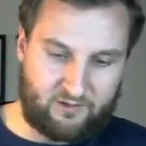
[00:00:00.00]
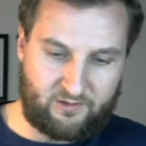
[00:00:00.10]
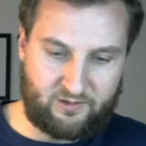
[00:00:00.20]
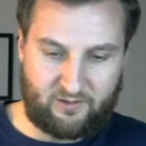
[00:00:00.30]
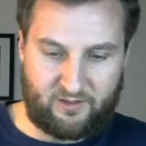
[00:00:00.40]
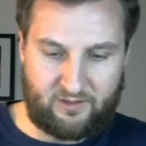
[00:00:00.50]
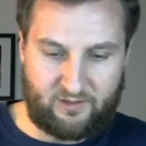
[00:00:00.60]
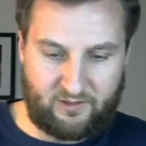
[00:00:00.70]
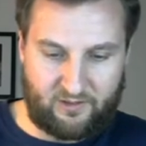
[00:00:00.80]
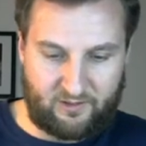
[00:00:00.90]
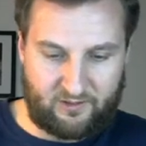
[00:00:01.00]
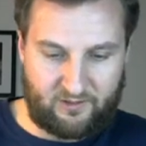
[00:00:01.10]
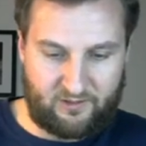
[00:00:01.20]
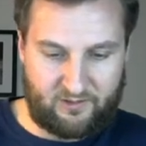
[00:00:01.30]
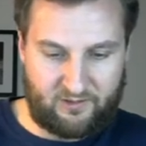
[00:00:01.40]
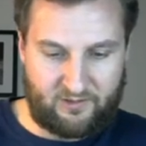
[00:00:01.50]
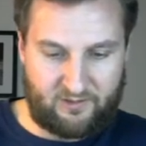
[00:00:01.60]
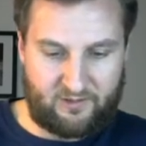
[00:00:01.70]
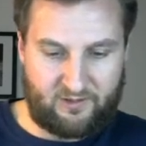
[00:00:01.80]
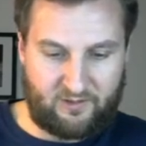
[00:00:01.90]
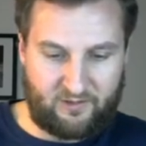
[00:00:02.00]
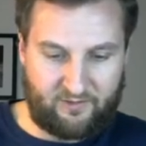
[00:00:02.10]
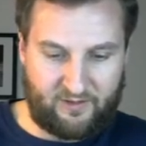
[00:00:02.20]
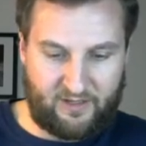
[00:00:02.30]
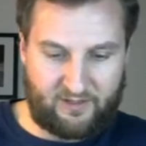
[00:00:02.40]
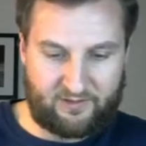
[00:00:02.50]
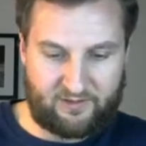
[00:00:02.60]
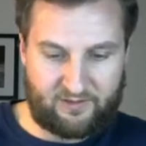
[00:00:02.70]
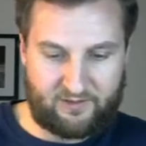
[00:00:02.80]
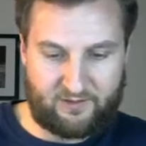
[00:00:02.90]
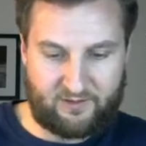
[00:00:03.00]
So integral of x